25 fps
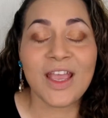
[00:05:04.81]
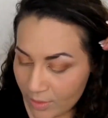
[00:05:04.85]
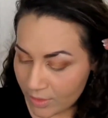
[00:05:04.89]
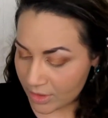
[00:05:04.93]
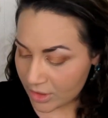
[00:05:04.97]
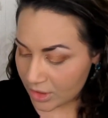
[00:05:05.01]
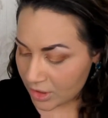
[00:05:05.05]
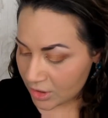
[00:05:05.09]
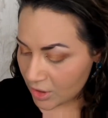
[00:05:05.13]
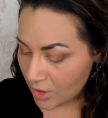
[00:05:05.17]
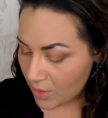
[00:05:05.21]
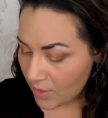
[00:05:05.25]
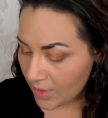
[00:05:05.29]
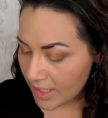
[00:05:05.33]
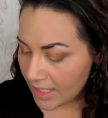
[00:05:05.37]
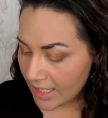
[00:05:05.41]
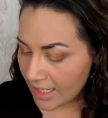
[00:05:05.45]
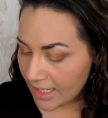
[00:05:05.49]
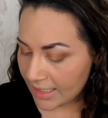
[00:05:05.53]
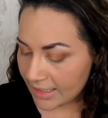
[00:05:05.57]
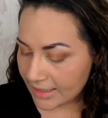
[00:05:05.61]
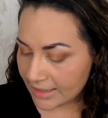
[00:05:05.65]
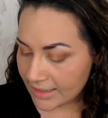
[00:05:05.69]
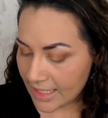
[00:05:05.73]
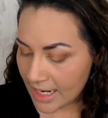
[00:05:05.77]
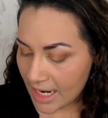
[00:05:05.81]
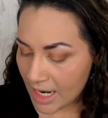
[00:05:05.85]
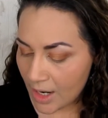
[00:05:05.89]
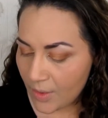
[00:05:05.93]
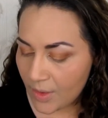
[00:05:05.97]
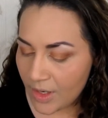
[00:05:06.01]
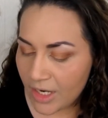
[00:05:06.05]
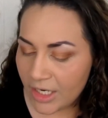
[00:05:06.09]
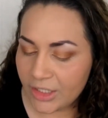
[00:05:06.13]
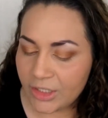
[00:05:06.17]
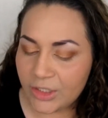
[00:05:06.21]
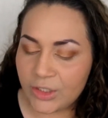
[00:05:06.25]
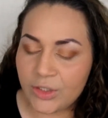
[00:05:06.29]
I'm going to go ahead
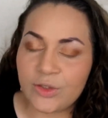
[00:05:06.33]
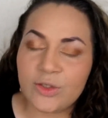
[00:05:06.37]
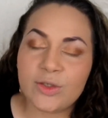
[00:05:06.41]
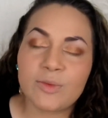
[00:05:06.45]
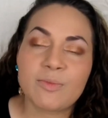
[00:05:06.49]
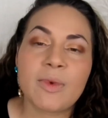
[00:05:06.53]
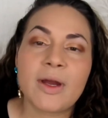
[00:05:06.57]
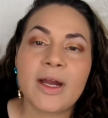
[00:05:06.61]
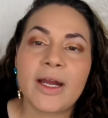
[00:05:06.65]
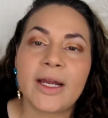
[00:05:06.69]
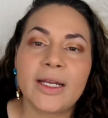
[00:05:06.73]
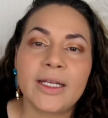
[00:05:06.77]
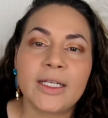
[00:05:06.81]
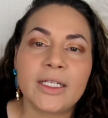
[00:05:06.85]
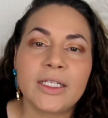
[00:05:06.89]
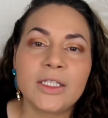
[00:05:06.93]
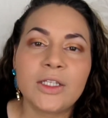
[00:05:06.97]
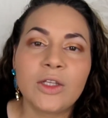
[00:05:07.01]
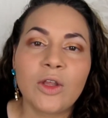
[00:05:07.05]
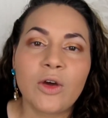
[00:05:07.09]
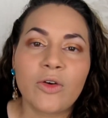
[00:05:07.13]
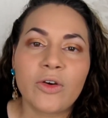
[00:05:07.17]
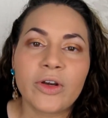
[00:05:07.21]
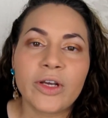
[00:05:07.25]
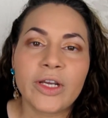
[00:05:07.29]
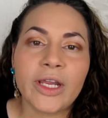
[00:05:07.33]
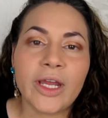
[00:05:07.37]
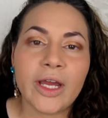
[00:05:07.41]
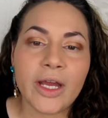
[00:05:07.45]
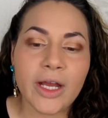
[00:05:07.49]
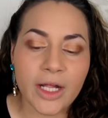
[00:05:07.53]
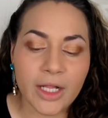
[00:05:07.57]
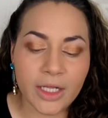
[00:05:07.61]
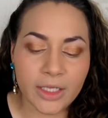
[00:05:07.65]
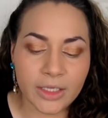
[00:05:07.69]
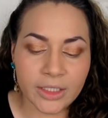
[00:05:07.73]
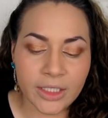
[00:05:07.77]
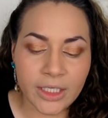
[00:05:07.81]
now and use my
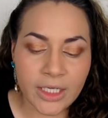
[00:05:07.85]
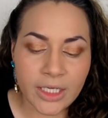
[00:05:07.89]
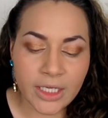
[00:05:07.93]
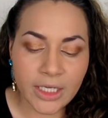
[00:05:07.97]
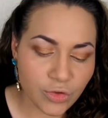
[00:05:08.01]
L'Oreal